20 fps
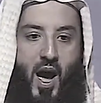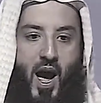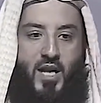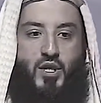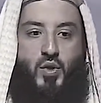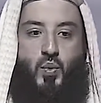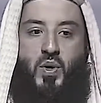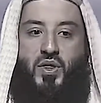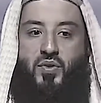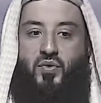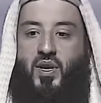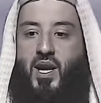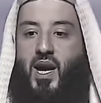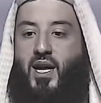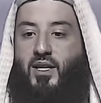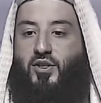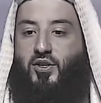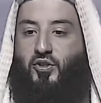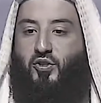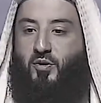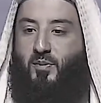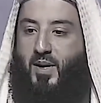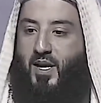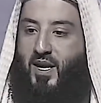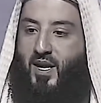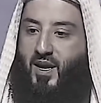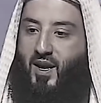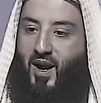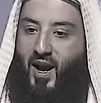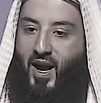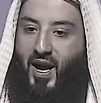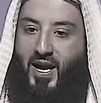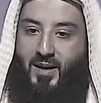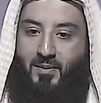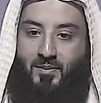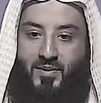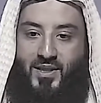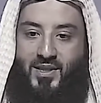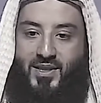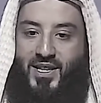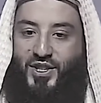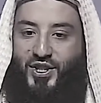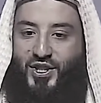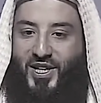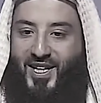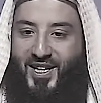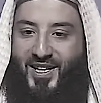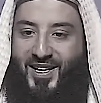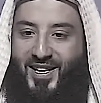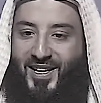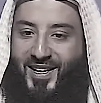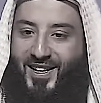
As with regards to me, I am the Dajjal.